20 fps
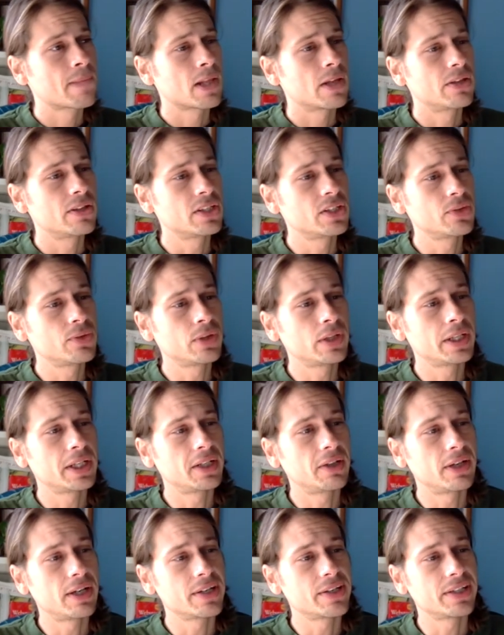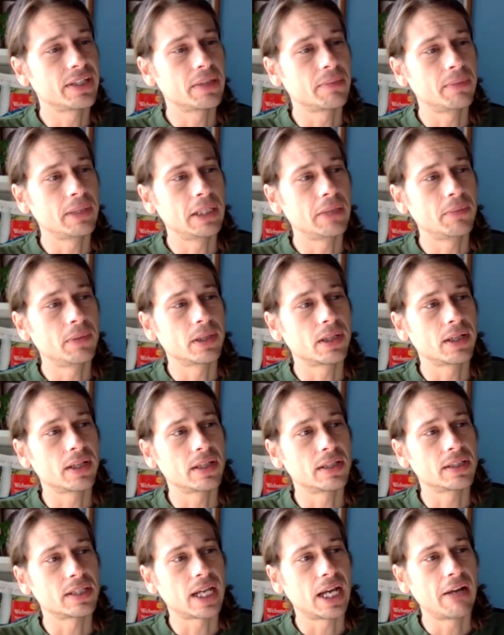This is really interesting to me
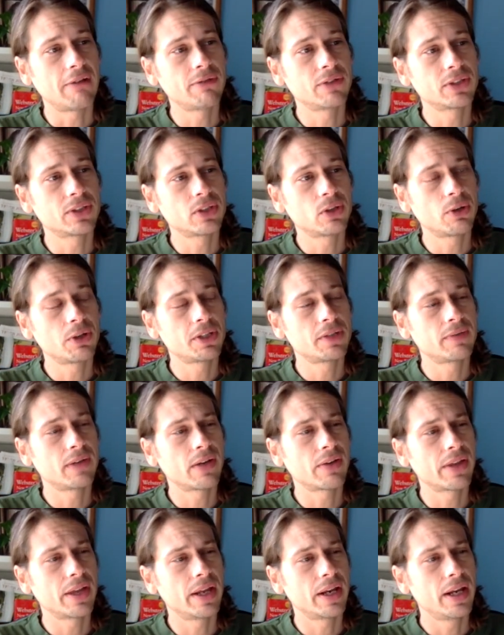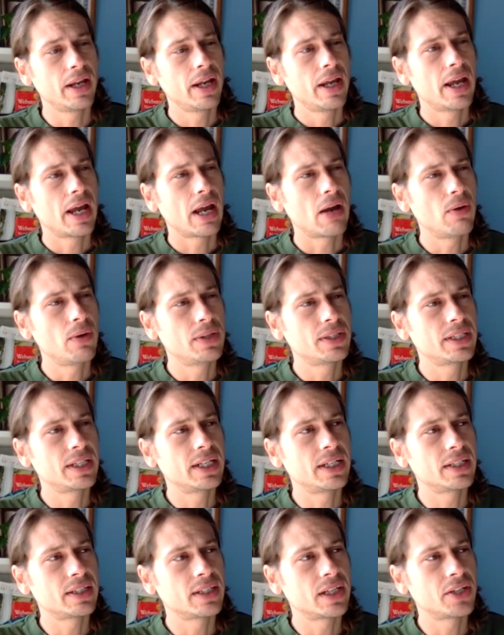because I've just always found that I always
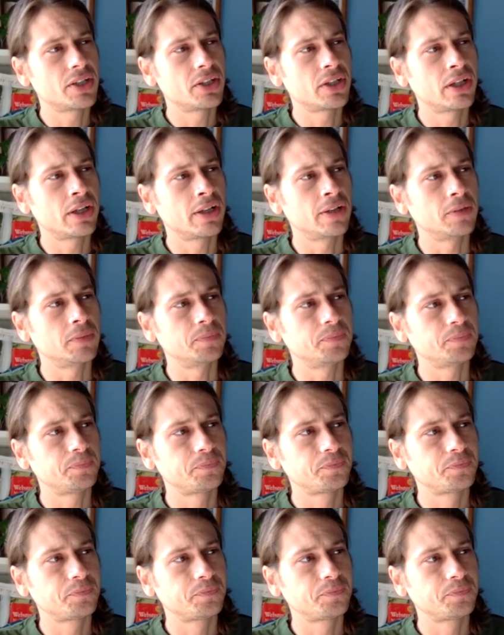get such a,